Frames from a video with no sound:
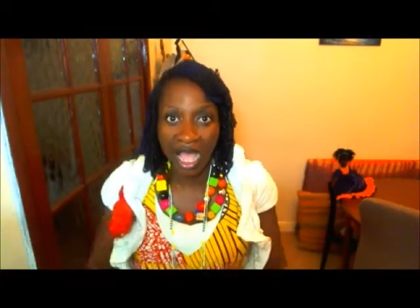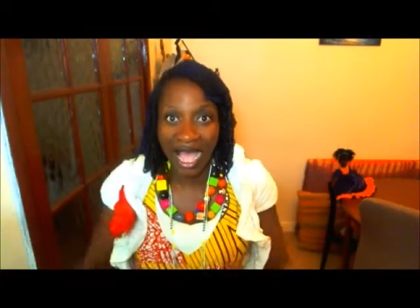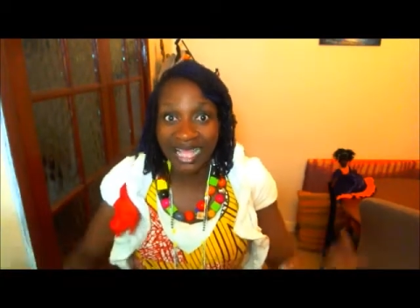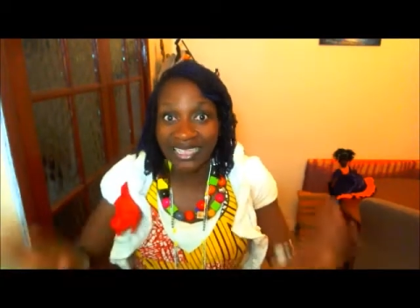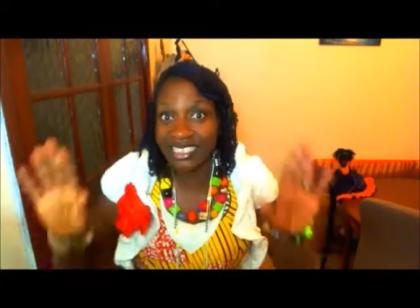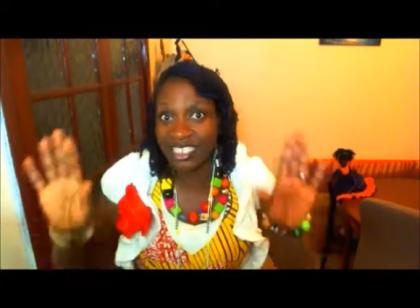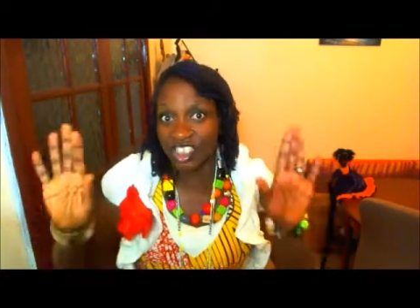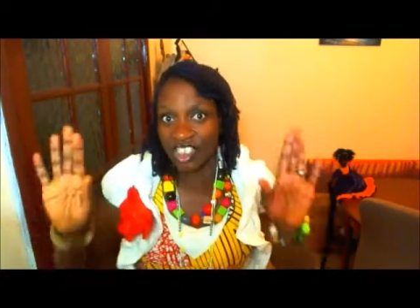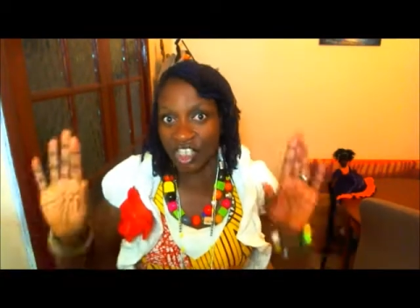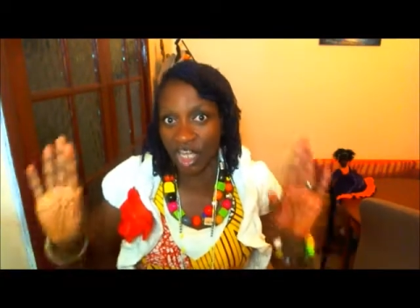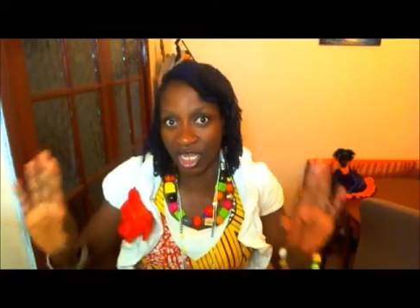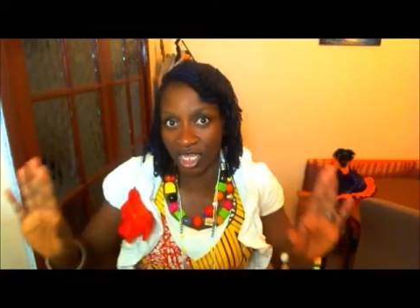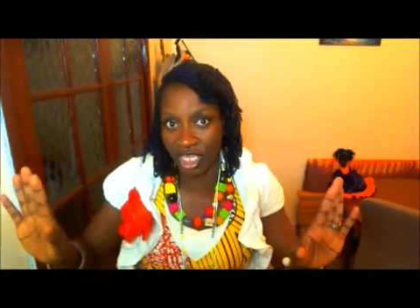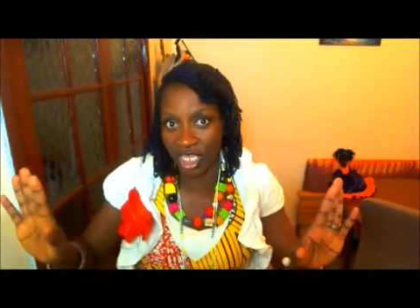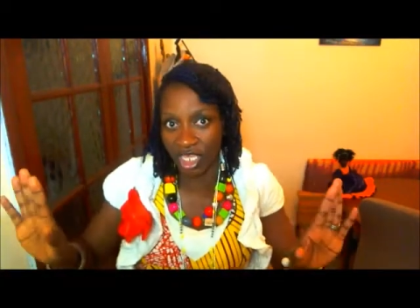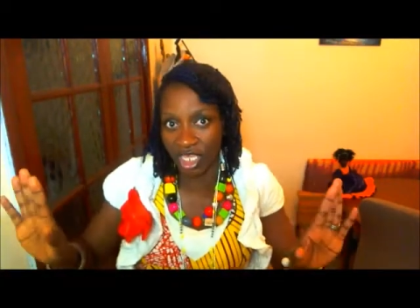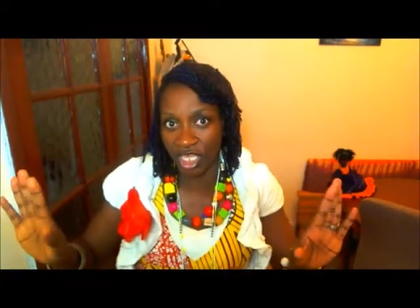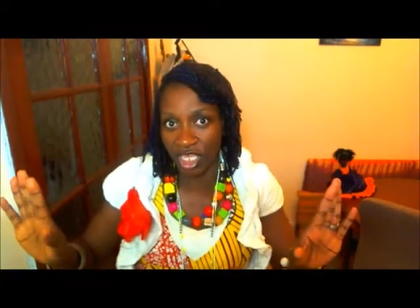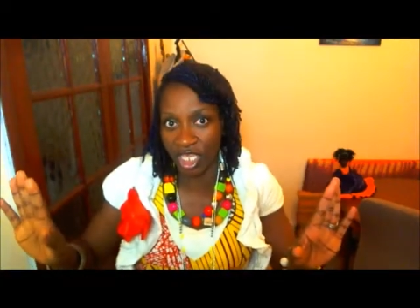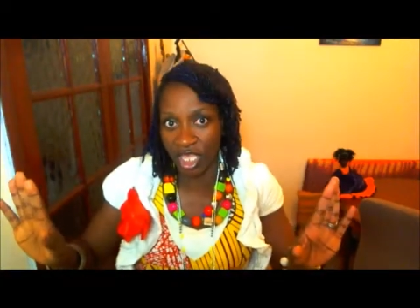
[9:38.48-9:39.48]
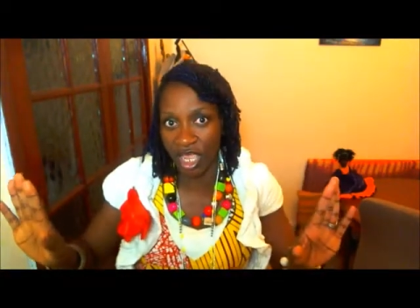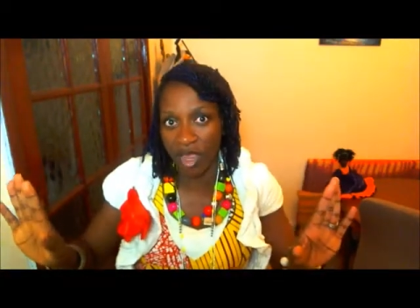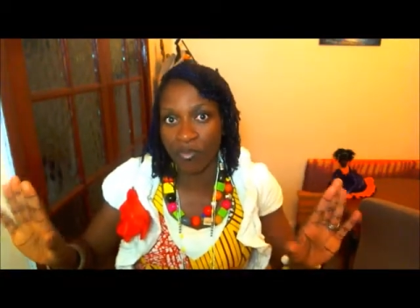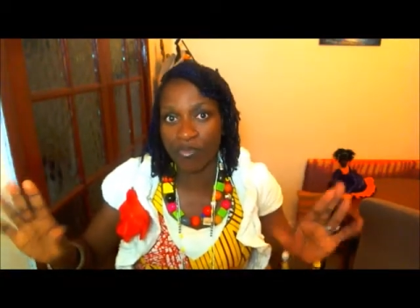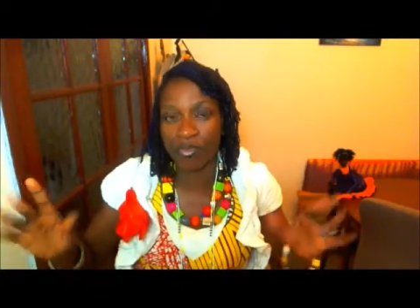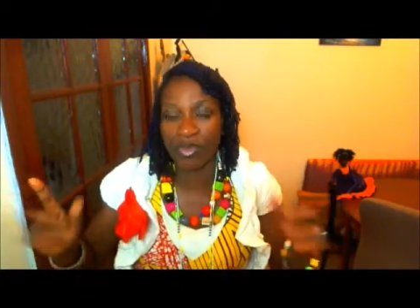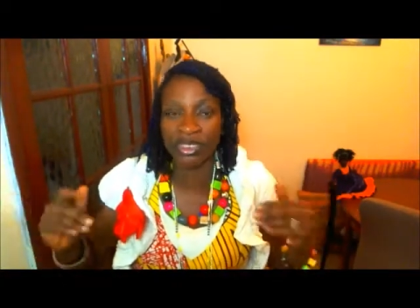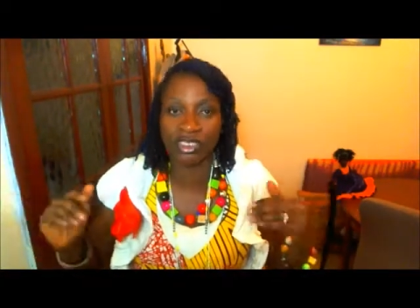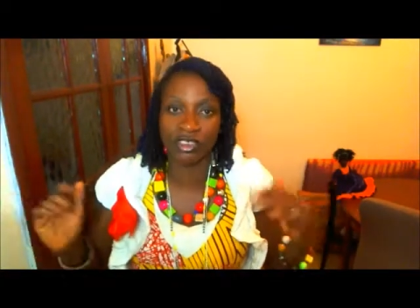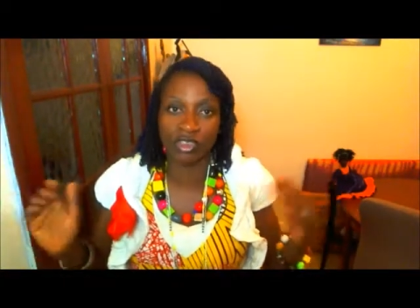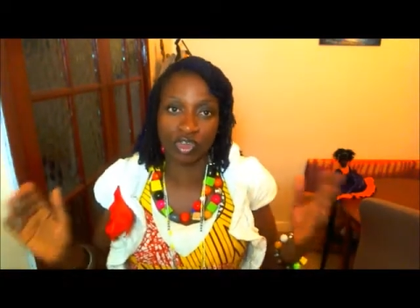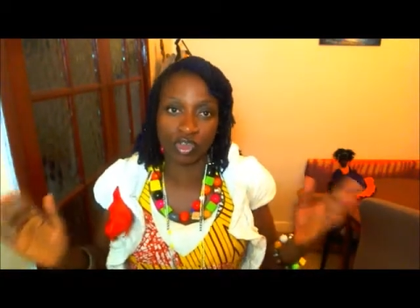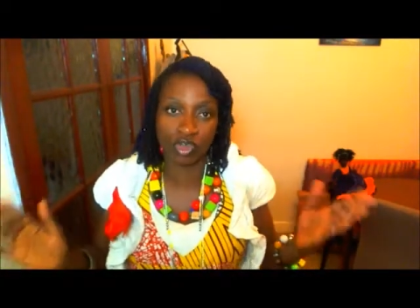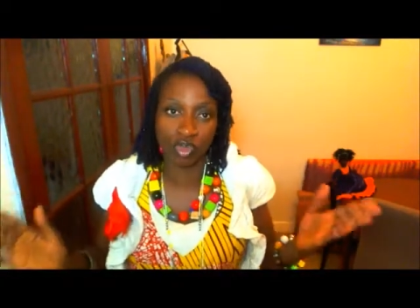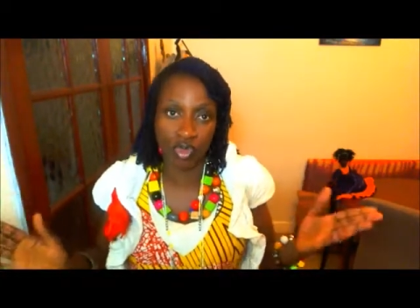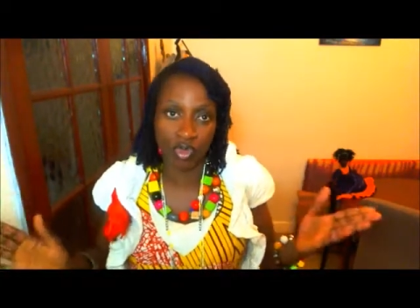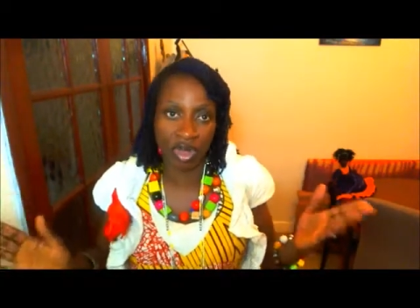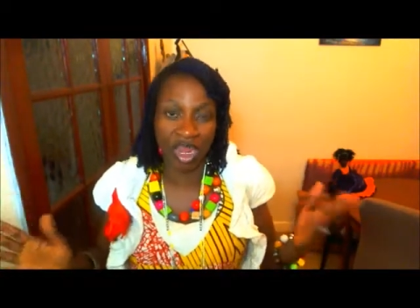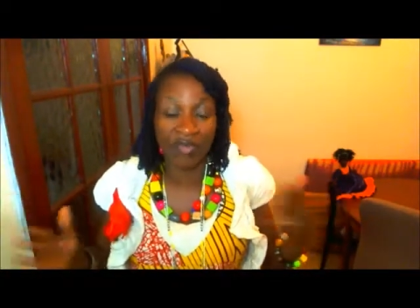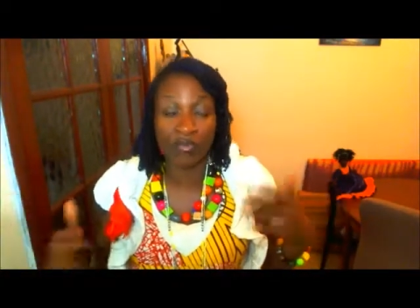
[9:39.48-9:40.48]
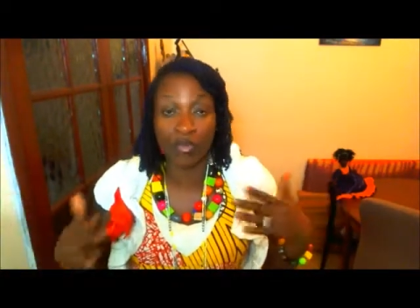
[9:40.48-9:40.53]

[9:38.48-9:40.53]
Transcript: Auntie Jackie brings a doll.